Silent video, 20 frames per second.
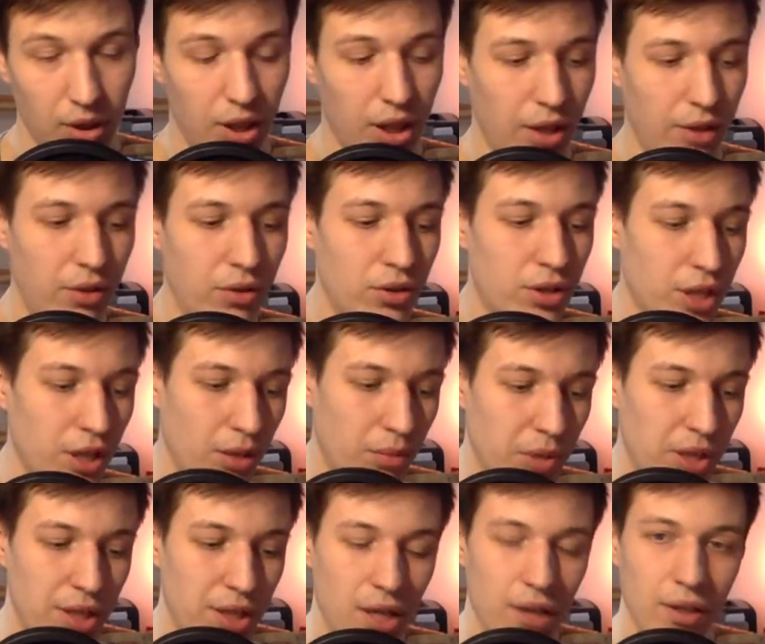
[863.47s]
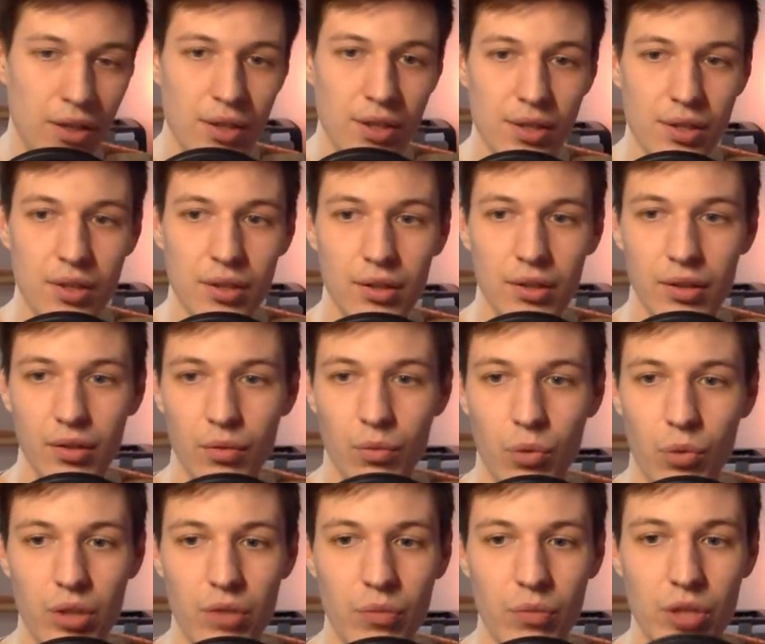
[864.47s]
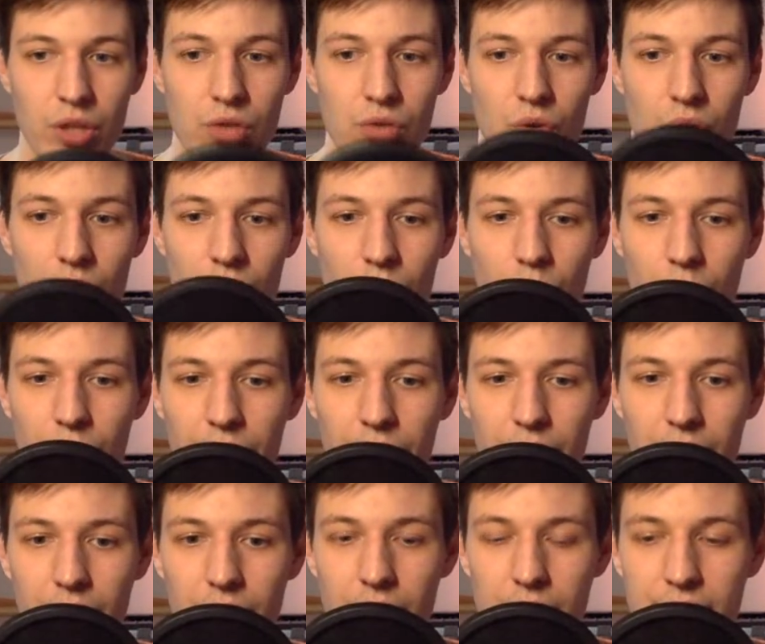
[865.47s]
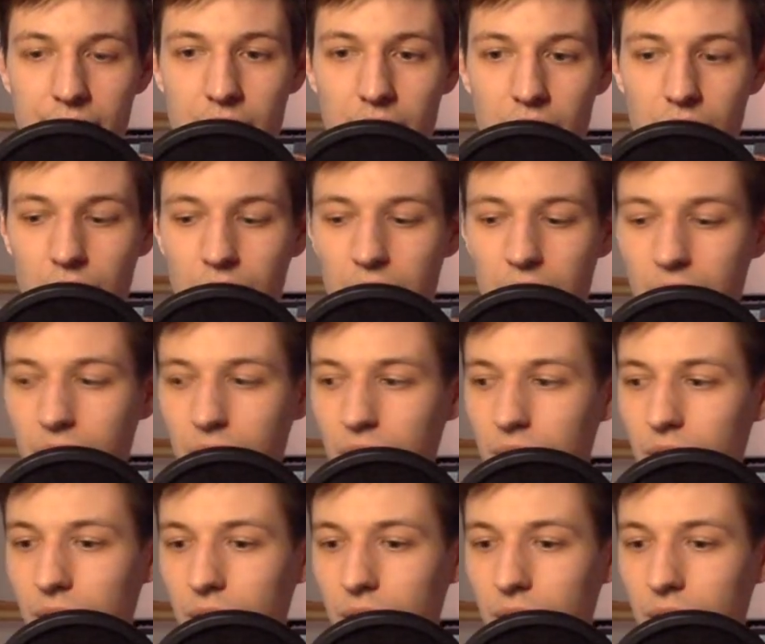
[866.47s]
can you tell me, Dennis, what's wrong with the sound now?